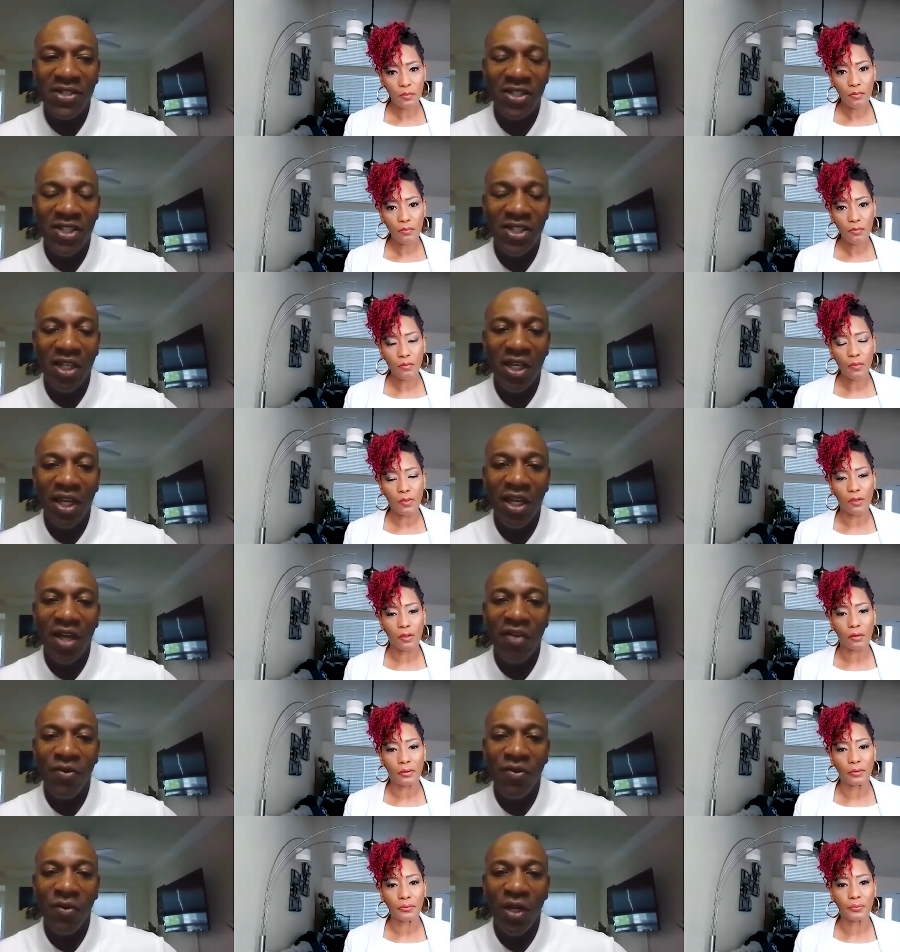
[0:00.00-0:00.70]
Speaker 1: the
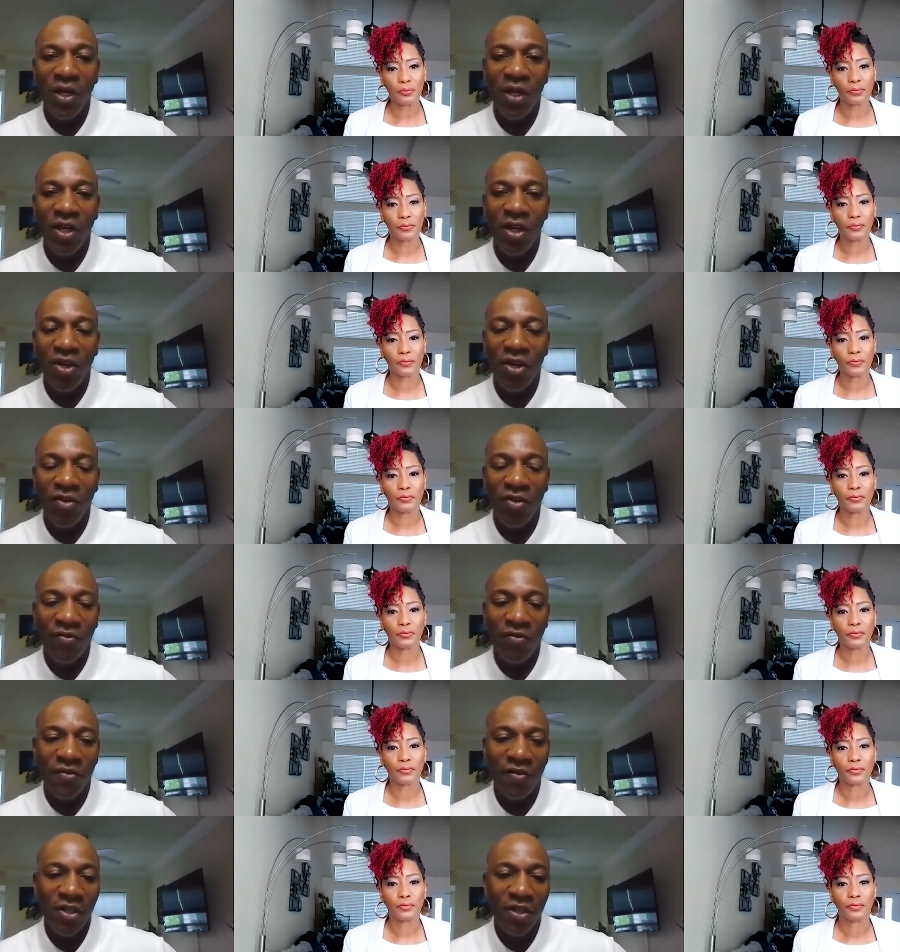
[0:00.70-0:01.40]
level of
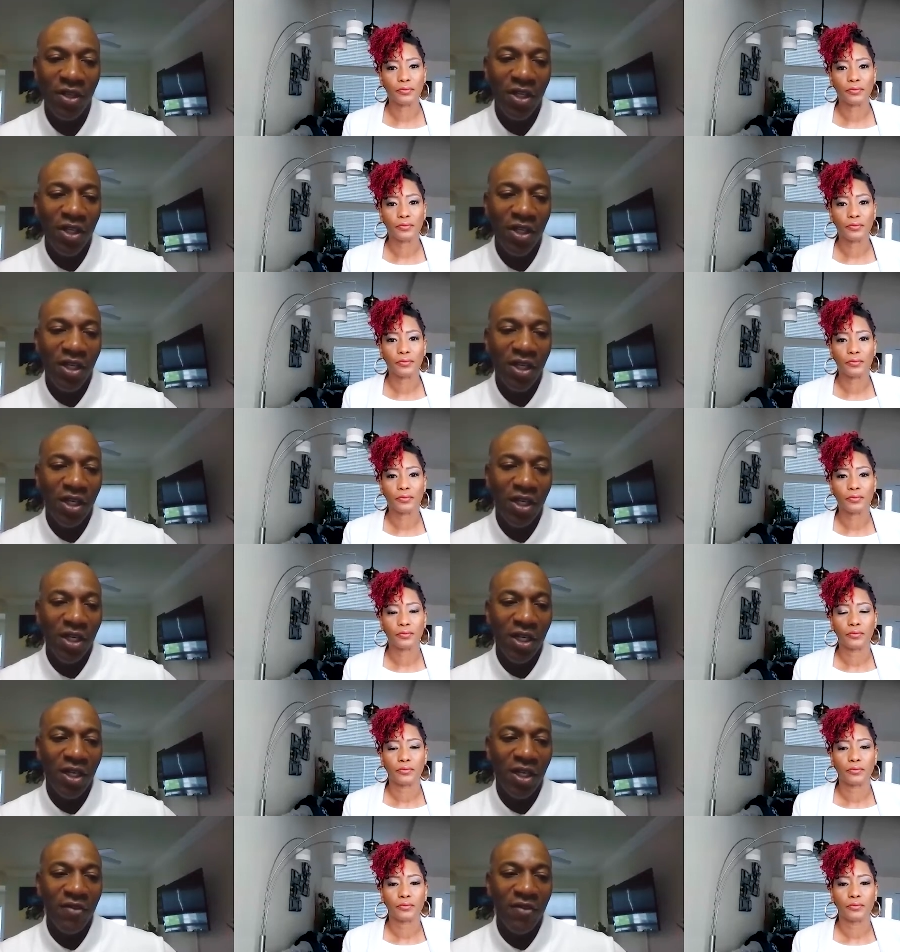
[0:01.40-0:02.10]

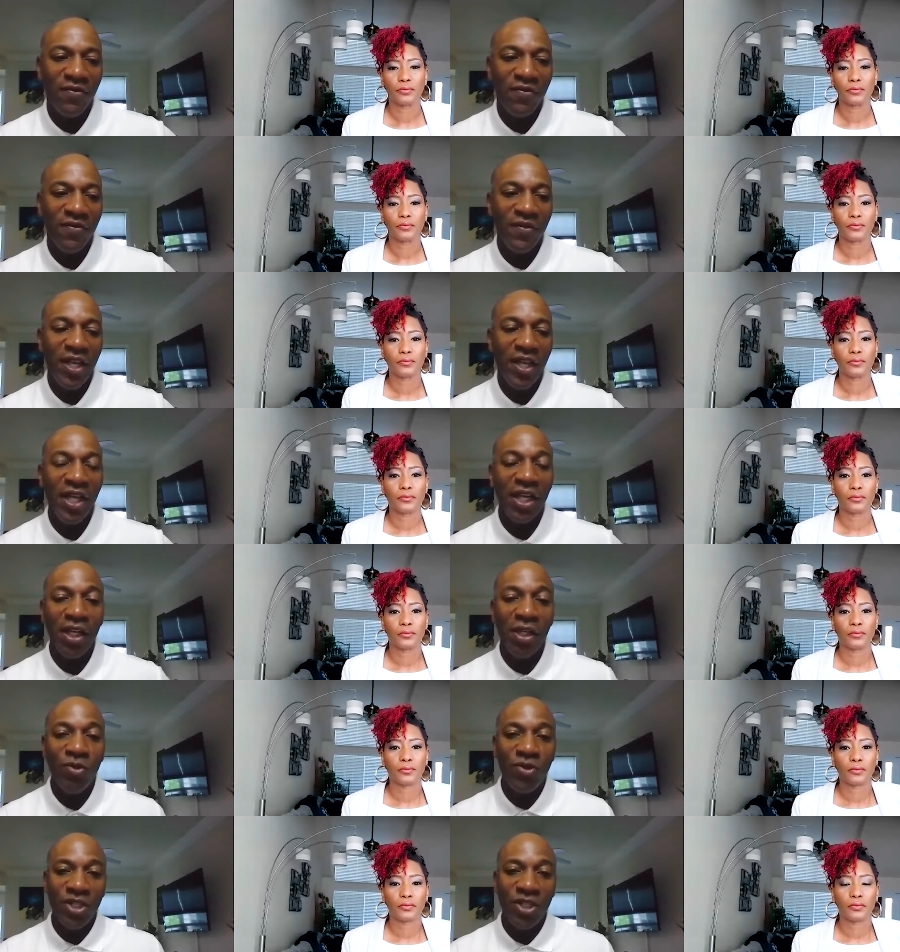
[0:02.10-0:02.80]
of
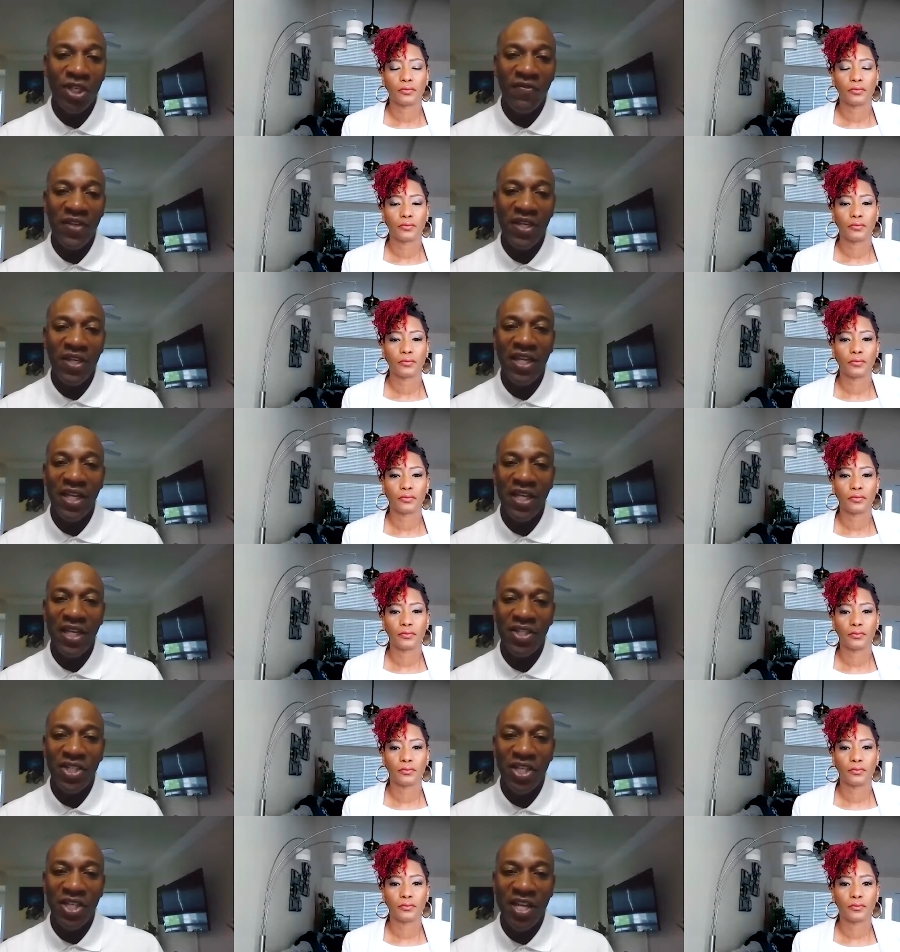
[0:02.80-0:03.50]
inclusivity and
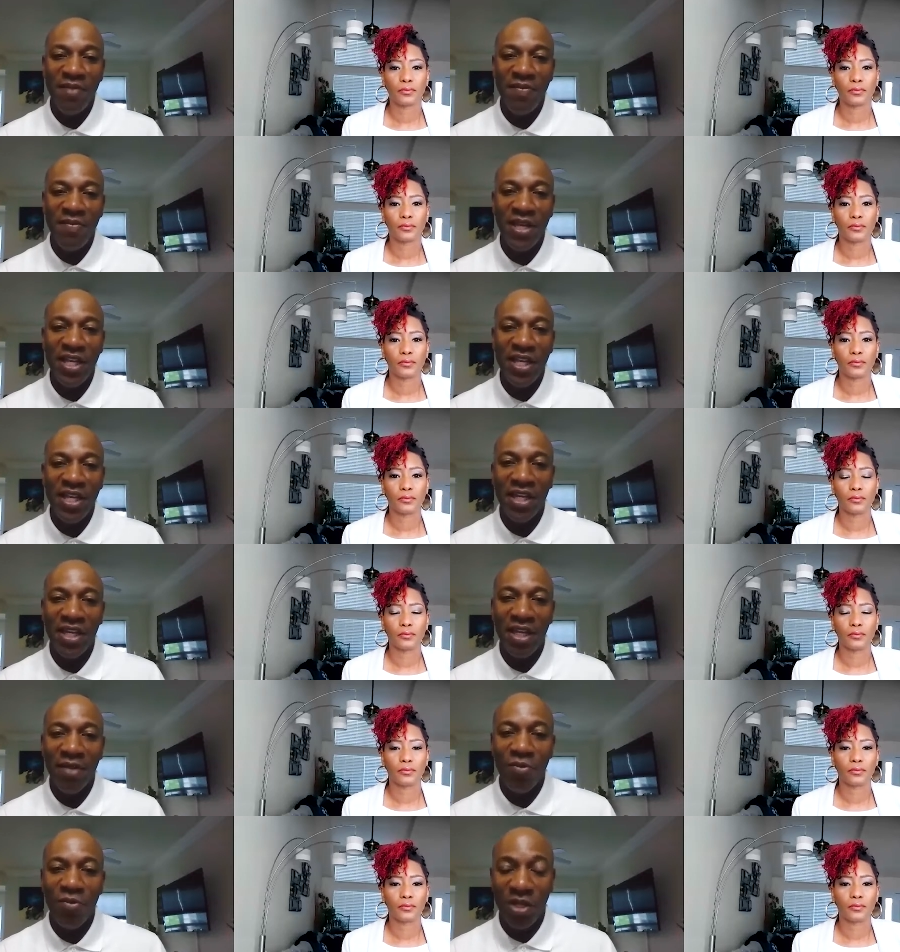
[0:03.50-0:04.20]
teaming
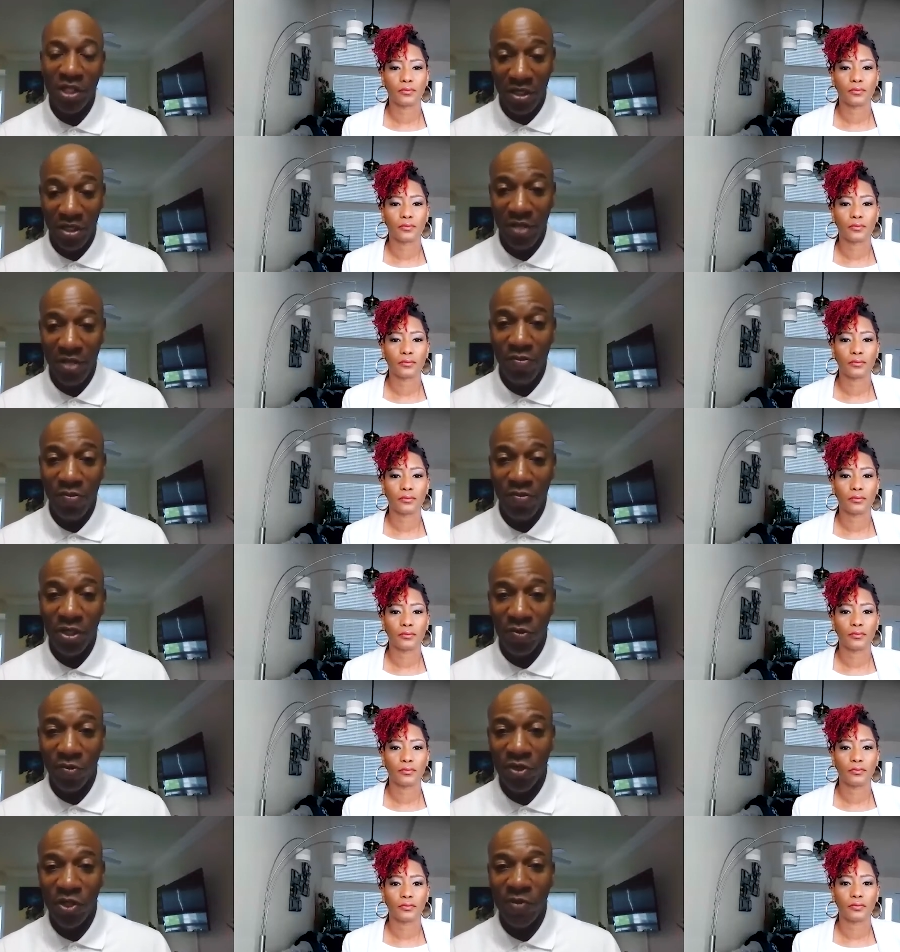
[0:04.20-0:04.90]
with with
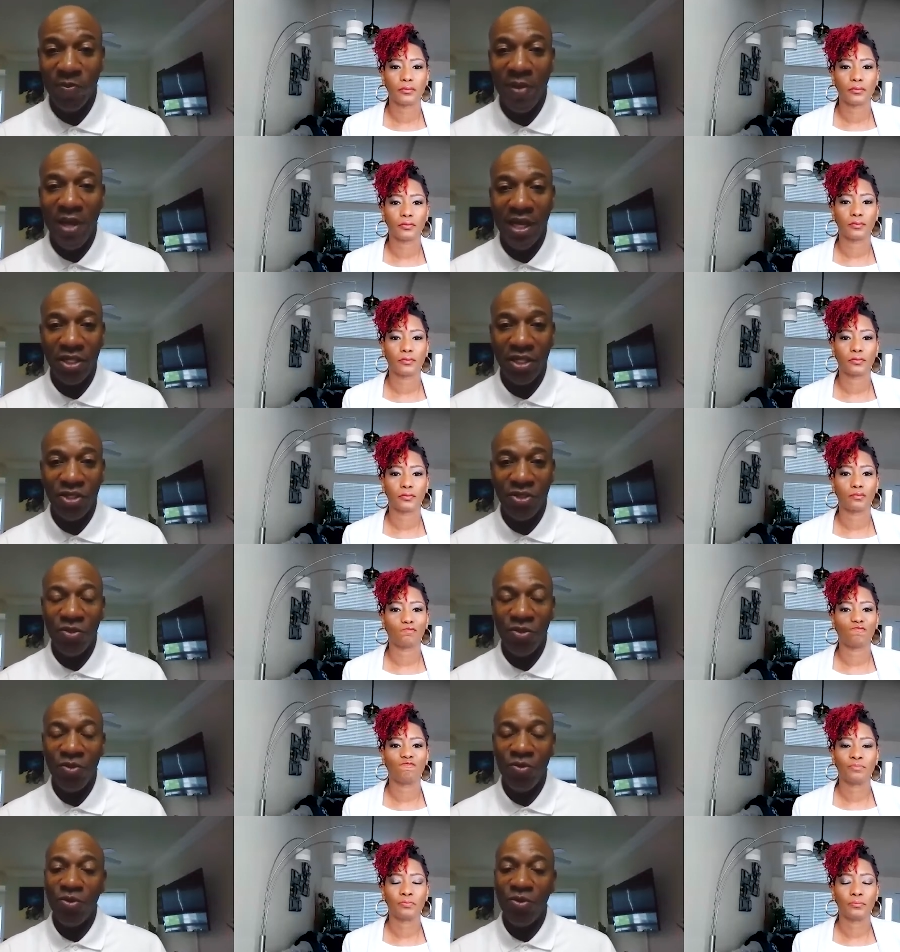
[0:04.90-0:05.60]
respect
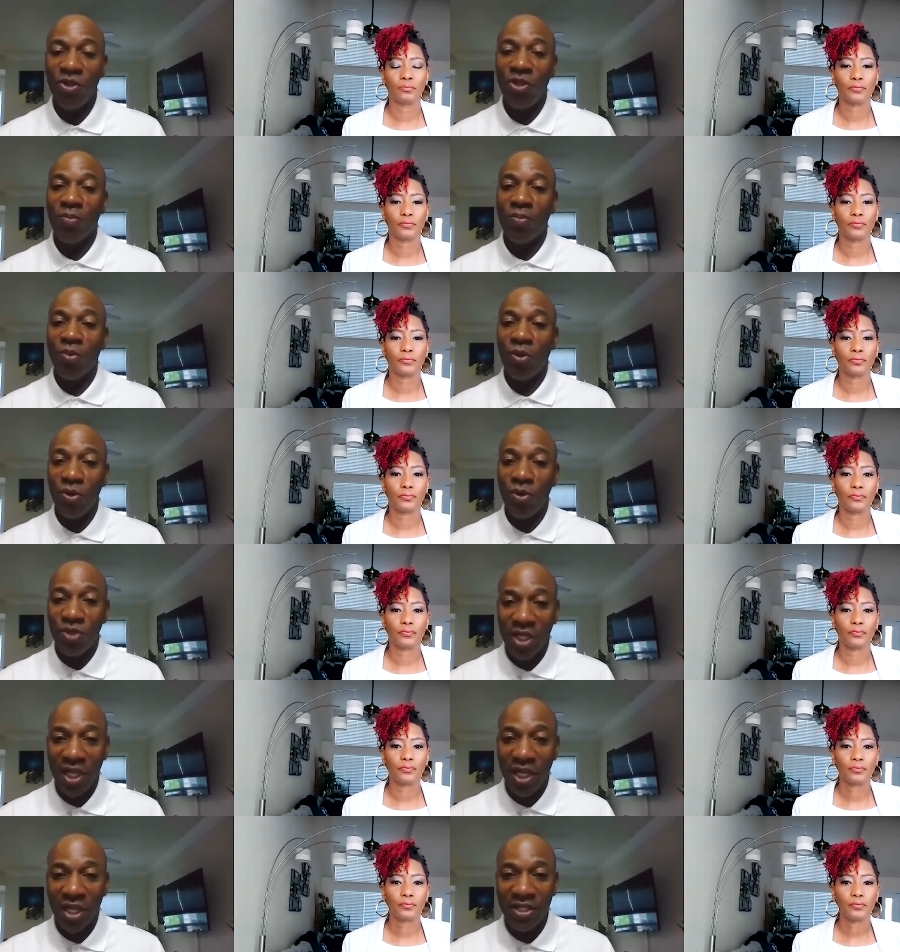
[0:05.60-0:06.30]
to the
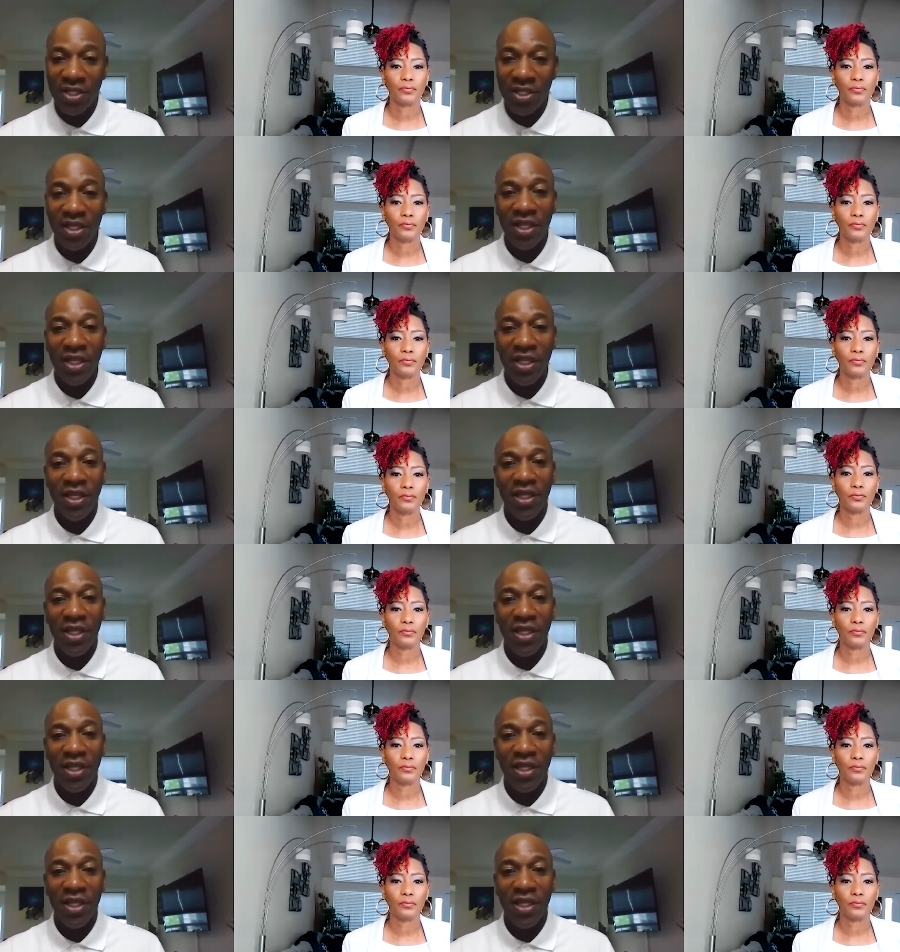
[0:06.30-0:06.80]
protesting